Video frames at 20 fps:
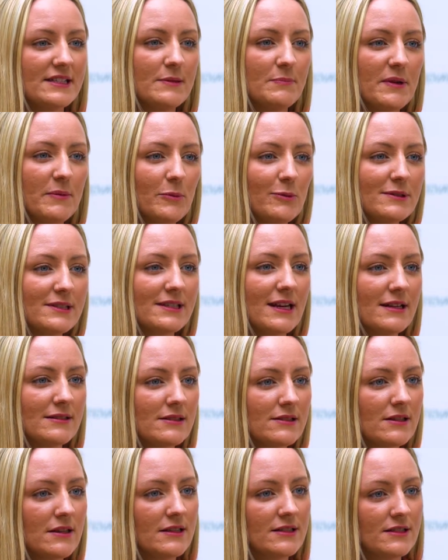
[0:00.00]
to be more
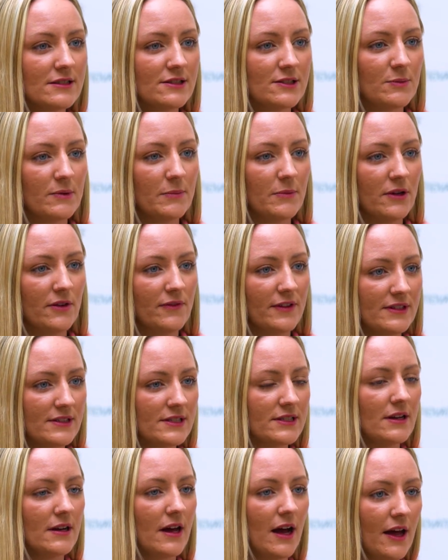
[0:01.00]
standardized as we move
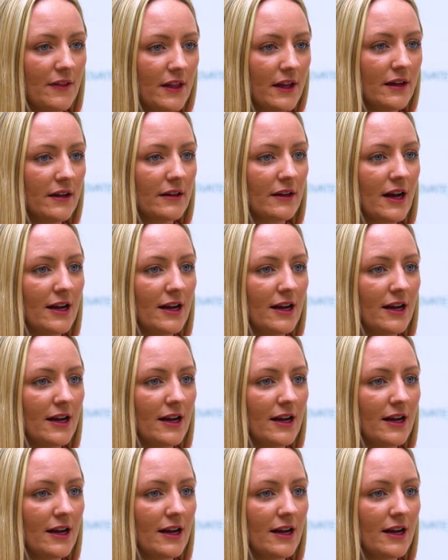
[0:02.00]
into other